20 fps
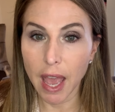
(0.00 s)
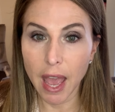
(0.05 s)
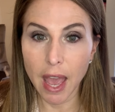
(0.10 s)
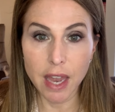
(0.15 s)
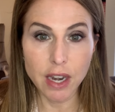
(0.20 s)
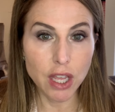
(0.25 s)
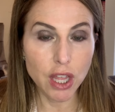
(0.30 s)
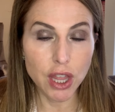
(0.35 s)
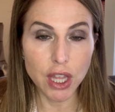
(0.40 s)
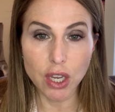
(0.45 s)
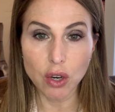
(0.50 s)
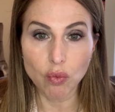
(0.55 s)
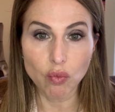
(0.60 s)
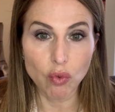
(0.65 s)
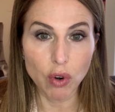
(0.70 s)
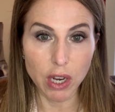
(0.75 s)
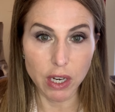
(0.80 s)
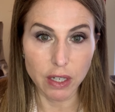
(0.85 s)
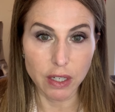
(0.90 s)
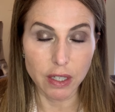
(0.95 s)
Anything
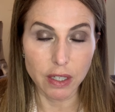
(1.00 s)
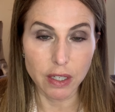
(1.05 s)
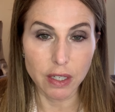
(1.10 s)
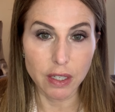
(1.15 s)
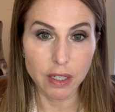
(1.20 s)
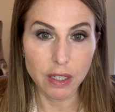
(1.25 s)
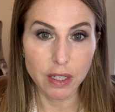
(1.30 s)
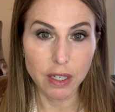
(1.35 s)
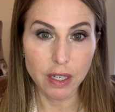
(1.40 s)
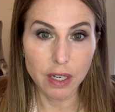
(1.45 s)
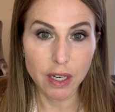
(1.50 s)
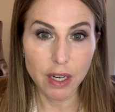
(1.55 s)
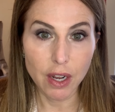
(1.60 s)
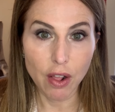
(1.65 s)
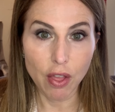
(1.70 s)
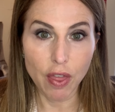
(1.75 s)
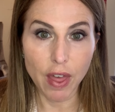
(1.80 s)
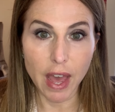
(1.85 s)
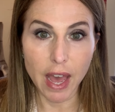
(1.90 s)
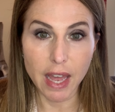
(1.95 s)
written
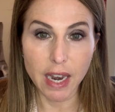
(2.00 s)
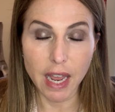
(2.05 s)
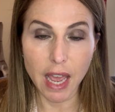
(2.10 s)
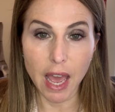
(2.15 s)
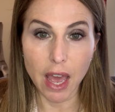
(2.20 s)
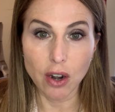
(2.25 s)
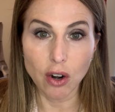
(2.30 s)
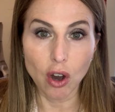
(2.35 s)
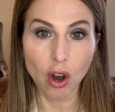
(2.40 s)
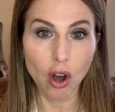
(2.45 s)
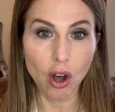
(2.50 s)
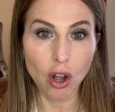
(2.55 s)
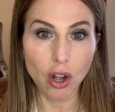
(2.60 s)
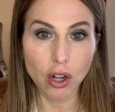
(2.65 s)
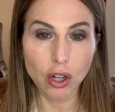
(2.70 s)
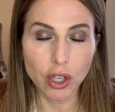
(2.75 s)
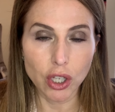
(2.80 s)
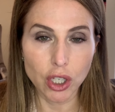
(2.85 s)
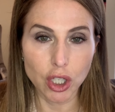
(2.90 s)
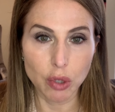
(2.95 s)
that at
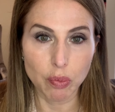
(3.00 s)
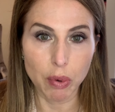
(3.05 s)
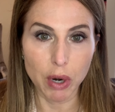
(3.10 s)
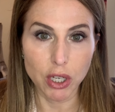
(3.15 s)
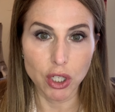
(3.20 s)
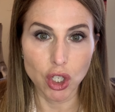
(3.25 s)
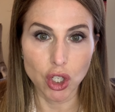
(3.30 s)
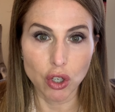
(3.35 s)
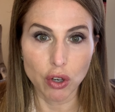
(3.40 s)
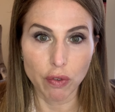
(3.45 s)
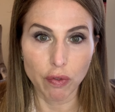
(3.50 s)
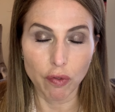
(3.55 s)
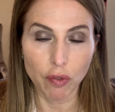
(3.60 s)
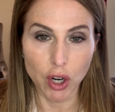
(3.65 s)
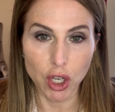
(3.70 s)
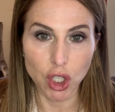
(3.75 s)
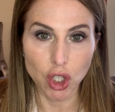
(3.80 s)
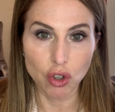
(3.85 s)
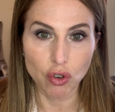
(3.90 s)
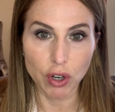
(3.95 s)
all expresses your
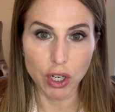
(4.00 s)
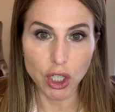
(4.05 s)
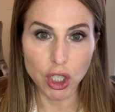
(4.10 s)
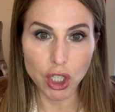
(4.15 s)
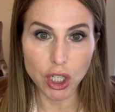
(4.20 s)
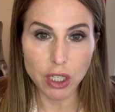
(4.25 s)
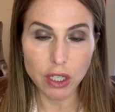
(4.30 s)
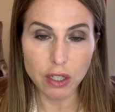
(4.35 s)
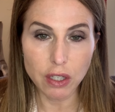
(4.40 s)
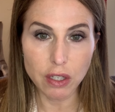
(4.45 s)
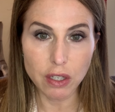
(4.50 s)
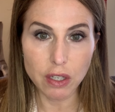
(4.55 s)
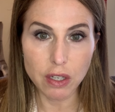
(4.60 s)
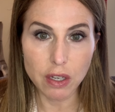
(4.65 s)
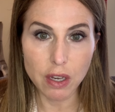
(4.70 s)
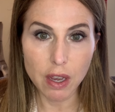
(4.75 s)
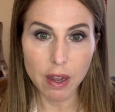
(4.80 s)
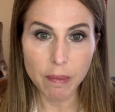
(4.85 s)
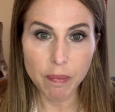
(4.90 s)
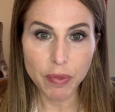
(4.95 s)
frustrations
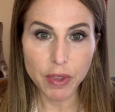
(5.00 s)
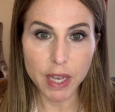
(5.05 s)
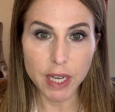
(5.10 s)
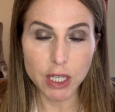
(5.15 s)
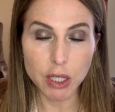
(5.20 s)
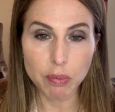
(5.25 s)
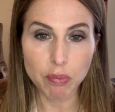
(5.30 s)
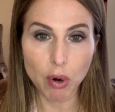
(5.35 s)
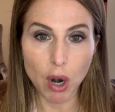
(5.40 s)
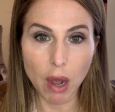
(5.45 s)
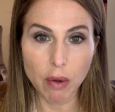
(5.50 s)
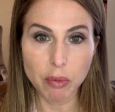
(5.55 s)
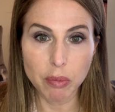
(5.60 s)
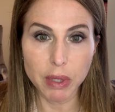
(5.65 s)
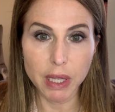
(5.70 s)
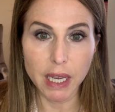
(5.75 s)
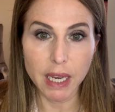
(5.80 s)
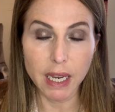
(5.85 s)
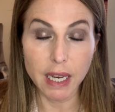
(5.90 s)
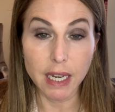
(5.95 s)
is
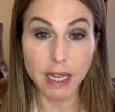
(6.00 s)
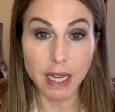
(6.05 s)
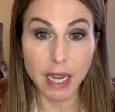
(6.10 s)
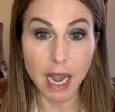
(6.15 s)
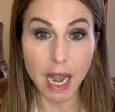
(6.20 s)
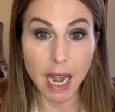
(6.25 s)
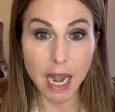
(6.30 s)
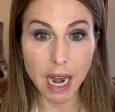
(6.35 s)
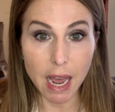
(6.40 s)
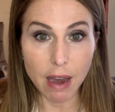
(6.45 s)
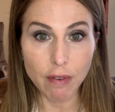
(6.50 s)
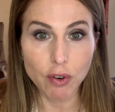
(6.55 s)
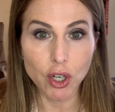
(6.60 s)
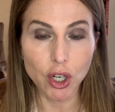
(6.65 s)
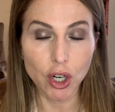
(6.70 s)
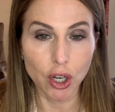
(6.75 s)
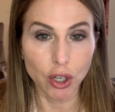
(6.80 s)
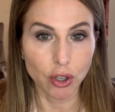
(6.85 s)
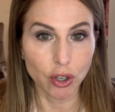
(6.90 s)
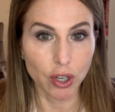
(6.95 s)
probably
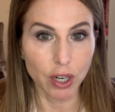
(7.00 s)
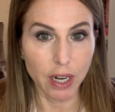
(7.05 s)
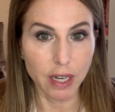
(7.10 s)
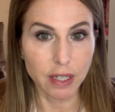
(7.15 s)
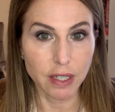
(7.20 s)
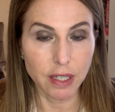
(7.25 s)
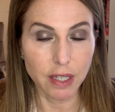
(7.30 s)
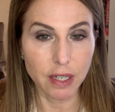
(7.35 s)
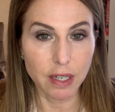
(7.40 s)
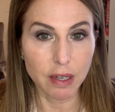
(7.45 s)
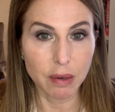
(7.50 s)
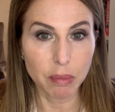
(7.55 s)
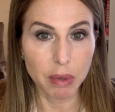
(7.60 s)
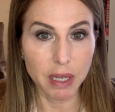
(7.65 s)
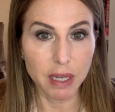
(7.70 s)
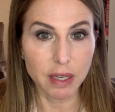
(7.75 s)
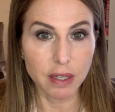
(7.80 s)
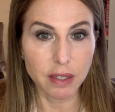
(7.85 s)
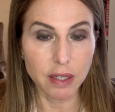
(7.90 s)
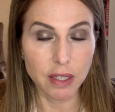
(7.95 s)
never a good idea,
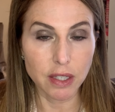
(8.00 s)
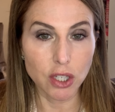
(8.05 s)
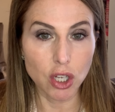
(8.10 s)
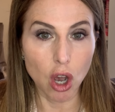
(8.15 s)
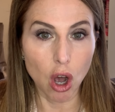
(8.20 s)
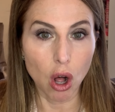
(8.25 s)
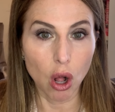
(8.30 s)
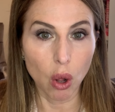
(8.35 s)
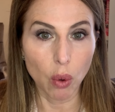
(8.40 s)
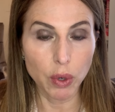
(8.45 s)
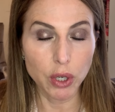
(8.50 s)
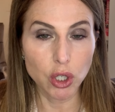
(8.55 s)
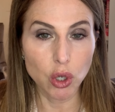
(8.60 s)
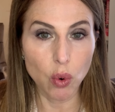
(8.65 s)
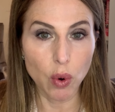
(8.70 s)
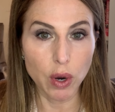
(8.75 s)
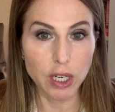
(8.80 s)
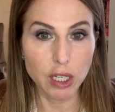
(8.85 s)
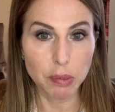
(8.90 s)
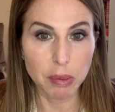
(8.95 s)
because it's always
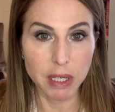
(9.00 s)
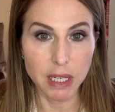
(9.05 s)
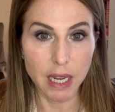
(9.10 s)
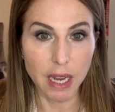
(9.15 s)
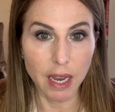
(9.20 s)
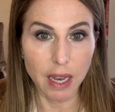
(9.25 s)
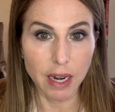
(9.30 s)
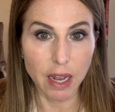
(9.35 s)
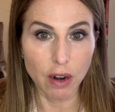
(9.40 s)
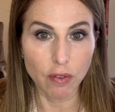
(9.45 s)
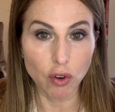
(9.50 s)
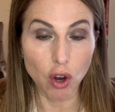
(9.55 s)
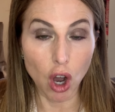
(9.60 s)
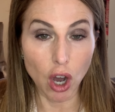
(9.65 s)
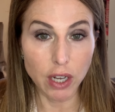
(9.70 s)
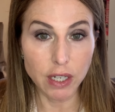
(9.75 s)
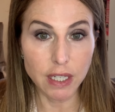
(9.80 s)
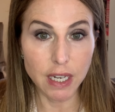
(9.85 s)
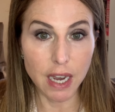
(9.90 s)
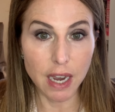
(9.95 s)
going to be taken out of
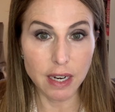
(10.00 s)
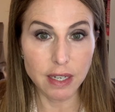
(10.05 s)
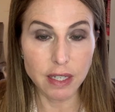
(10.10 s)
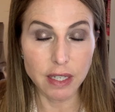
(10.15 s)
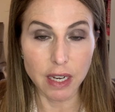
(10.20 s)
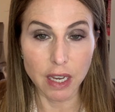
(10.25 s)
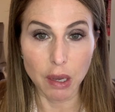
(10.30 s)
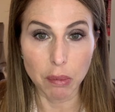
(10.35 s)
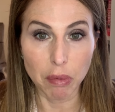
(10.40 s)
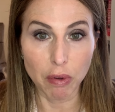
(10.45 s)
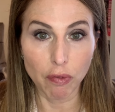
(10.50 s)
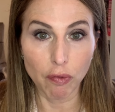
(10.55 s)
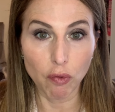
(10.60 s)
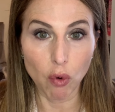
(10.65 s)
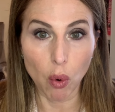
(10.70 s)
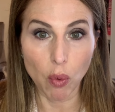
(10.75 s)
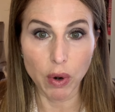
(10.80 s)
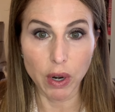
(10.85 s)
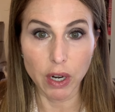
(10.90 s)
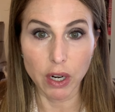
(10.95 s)
context. It can be
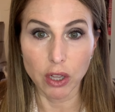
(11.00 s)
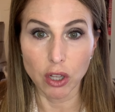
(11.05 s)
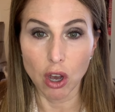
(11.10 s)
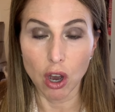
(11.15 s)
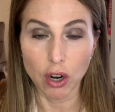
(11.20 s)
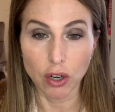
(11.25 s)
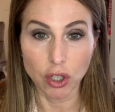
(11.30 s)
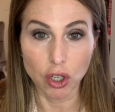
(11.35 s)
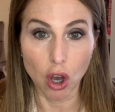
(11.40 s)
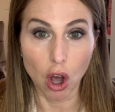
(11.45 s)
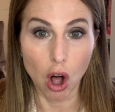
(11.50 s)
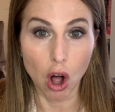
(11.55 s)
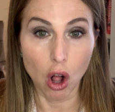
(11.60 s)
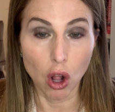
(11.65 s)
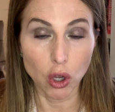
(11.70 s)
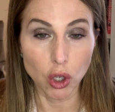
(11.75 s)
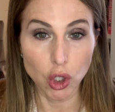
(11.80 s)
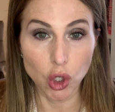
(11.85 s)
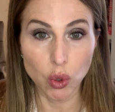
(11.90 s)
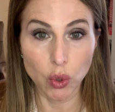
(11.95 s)
forwarded along to
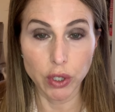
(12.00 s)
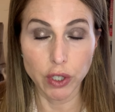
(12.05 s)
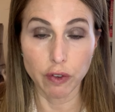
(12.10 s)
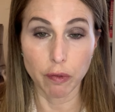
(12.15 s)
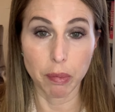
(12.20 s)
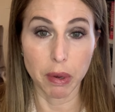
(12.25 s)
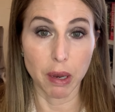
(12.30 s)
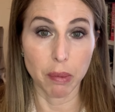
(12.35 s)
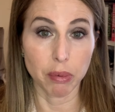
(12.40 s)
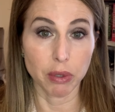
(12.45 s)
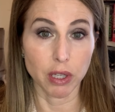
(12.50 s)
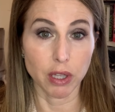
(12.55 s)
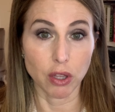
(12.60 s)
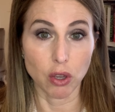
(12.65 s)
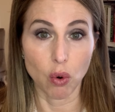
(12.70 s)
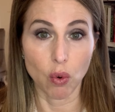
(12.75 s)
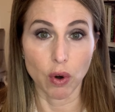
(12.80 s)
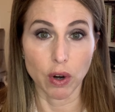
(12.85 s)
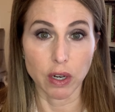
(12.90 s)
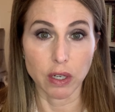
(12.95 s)
all sorts of people in
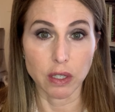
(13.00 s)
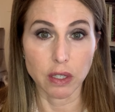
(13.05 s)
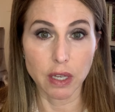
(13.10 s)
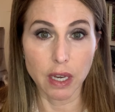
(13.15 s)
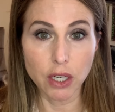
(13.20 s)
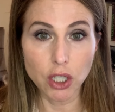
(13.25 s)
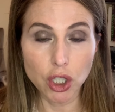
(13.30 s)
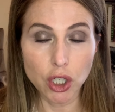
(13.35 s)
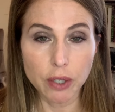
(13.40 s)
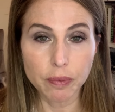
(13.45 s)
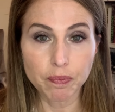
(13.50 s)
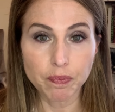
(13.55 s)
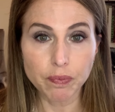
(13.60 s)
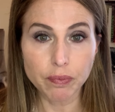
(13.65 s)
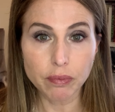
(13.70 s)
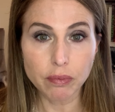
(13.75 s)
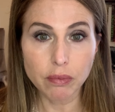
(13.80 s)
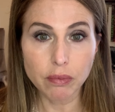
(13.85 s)
the organization.